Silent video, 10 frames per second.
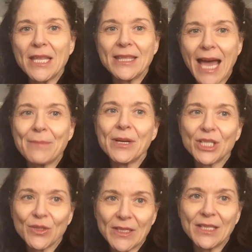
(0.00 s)
that
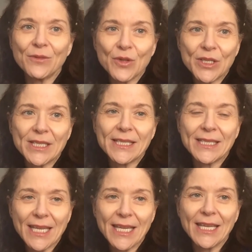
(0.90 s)
much of a difference
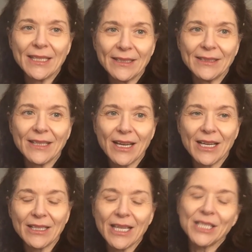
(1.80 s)
in
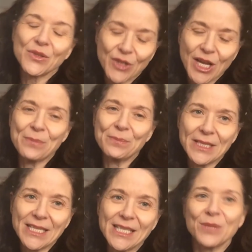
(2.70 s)
cuts for
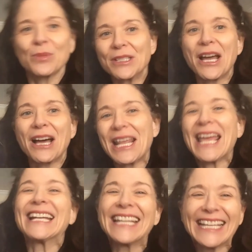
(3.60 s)
companies, but not
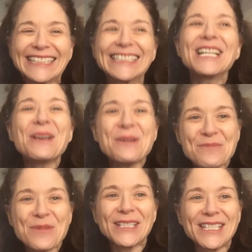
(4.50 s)
adding
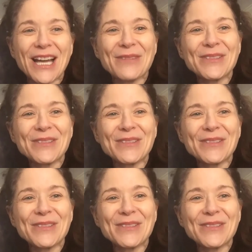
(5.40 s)
money, obviously,